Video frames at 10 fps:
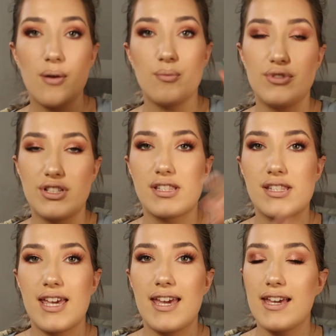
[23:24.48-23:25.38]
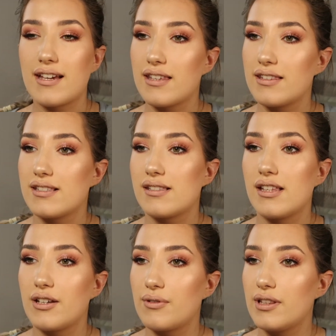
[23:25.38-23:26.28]
We'll just take this
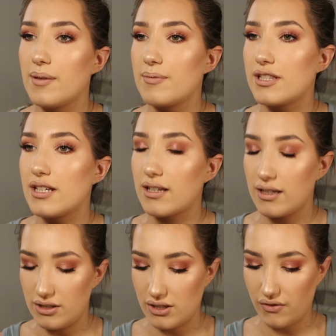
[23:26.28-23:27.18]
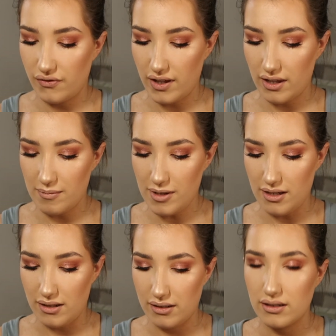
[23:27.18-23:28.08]
liquid lipstick and just fill them
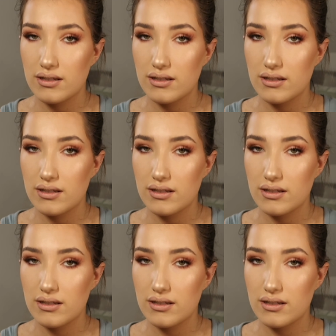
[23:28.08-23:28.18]
in.